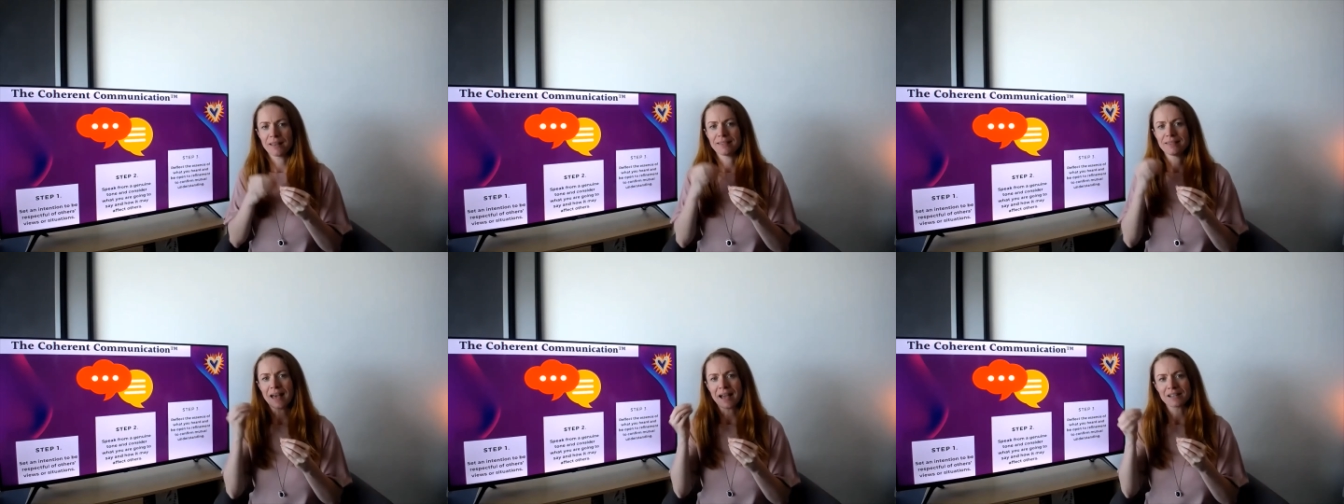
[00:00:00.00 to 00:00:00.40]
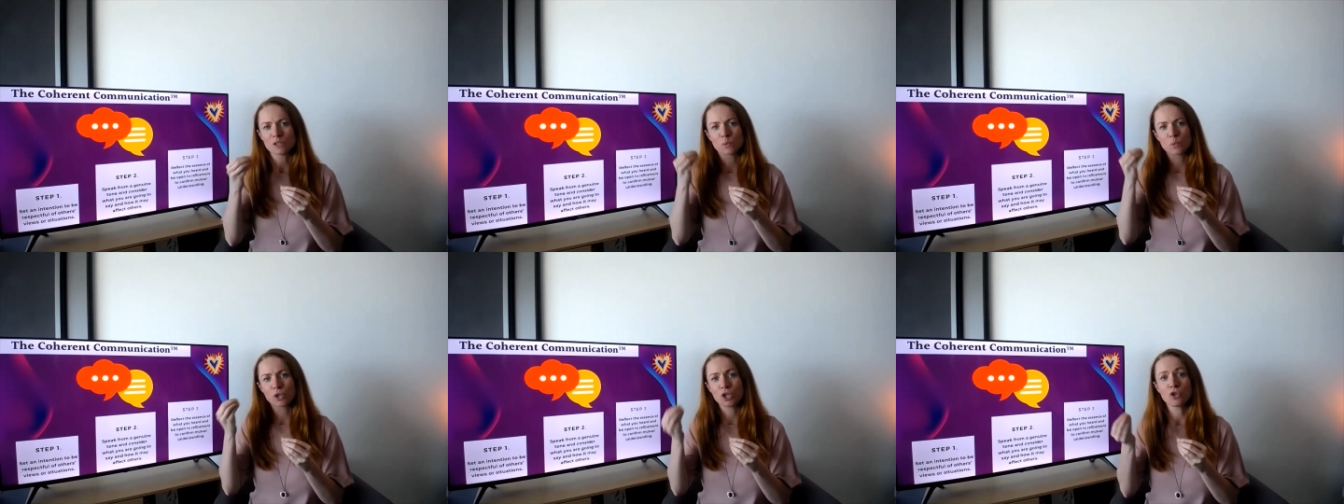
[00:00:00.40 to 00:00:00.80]

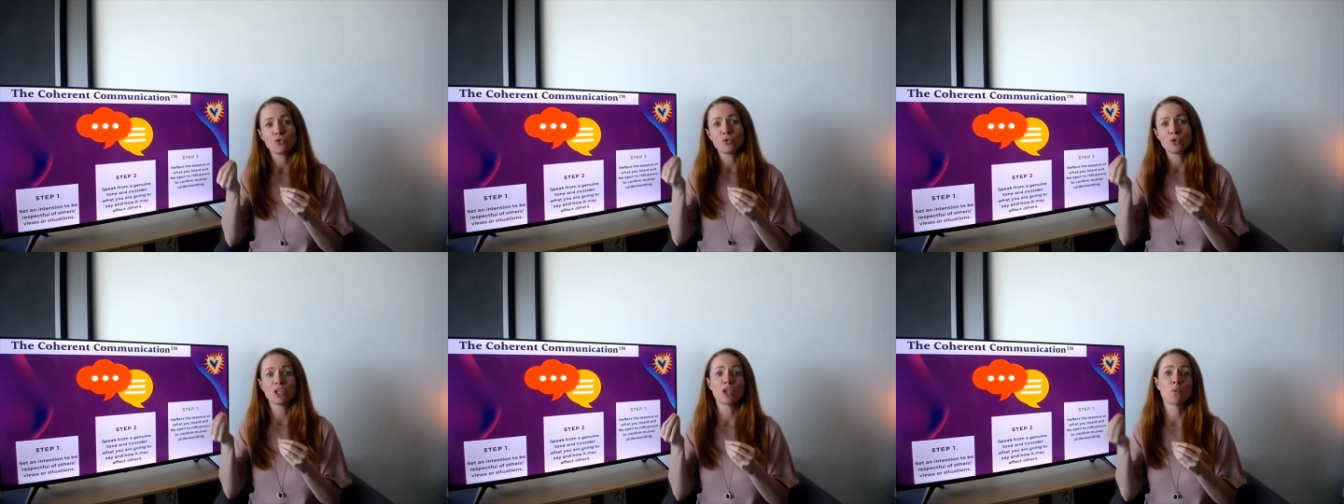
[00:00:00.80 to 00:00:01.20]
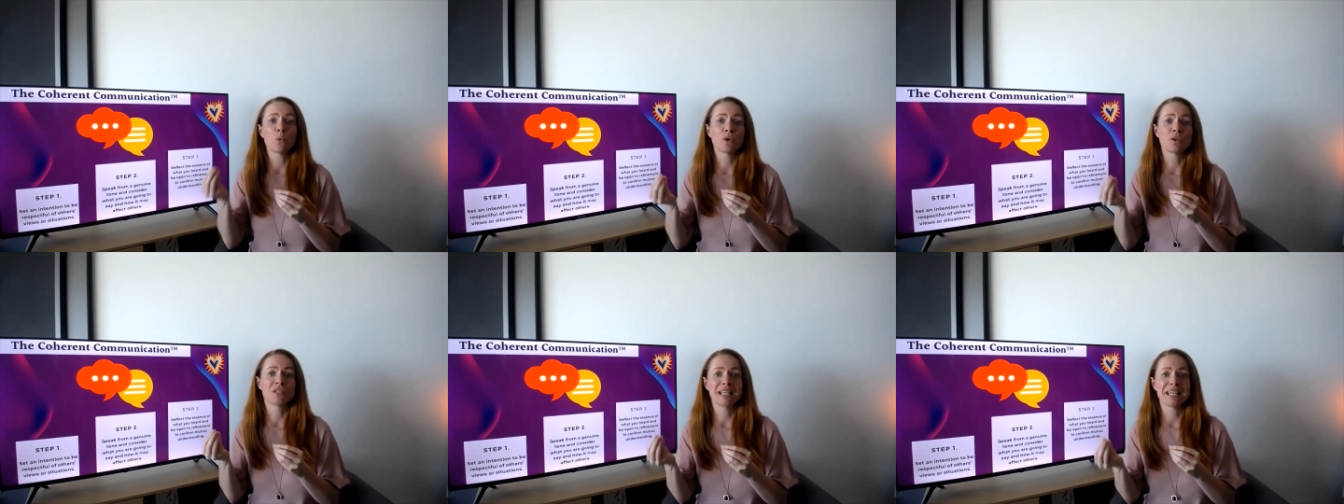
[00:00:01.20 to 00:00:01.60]
That's where you really
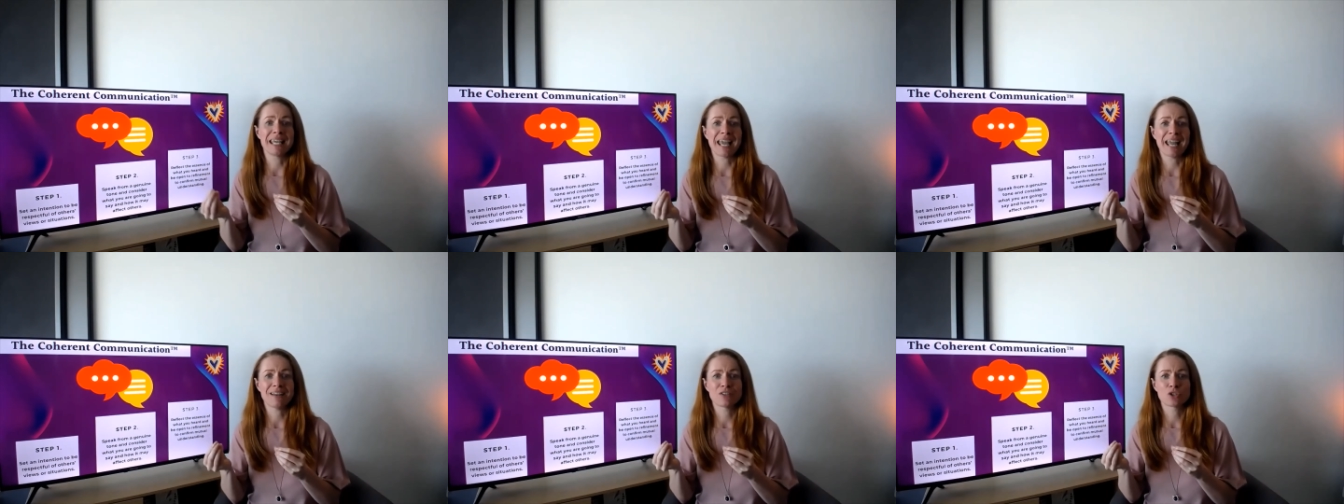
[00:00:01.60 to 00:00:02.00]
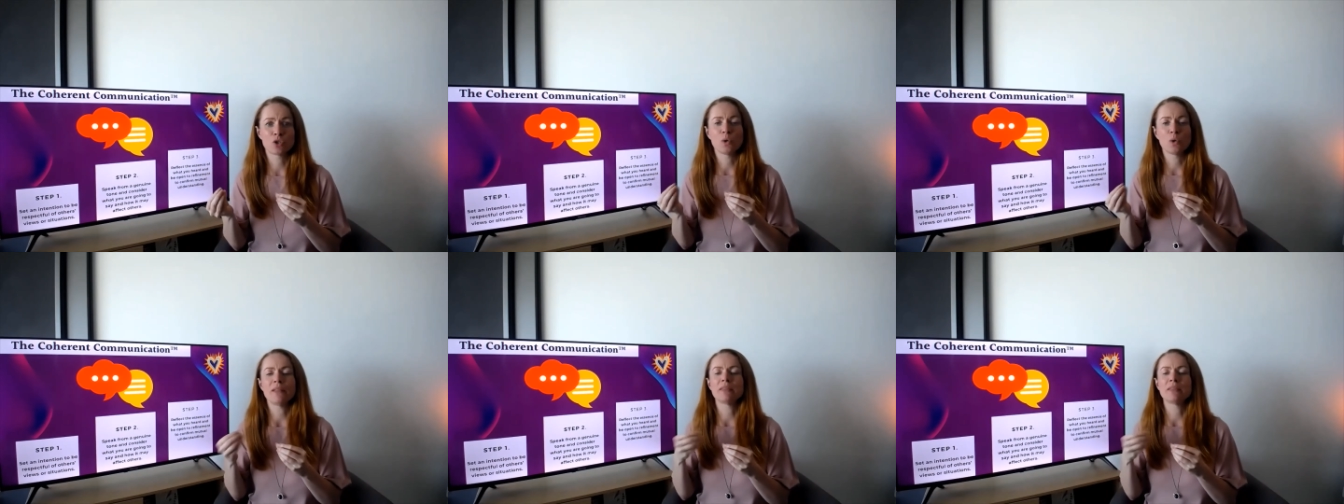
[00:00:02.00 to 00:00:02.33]
want to get to.